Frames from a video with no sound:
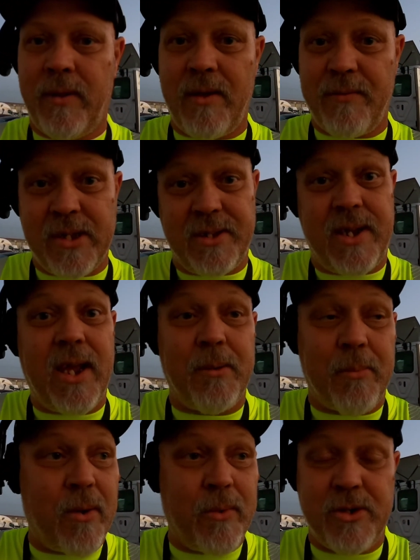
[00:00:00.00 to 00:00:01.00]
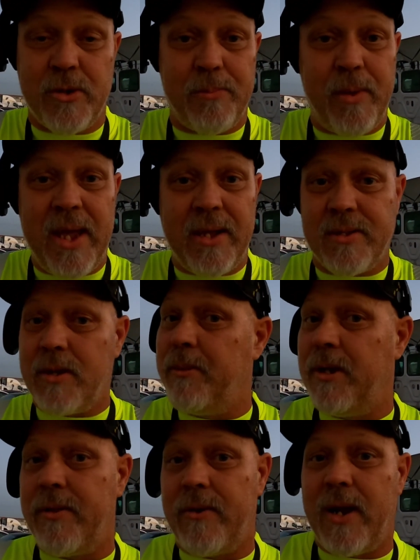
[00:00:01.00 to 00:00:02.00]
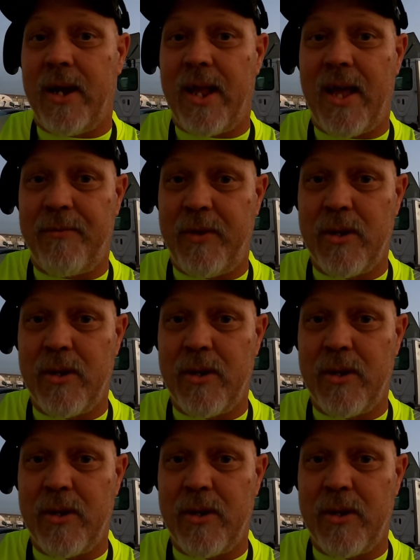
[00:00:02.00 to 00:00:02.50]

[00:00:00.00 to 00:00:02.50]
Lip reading: if I stay to my original plan, it's going to be another 8.5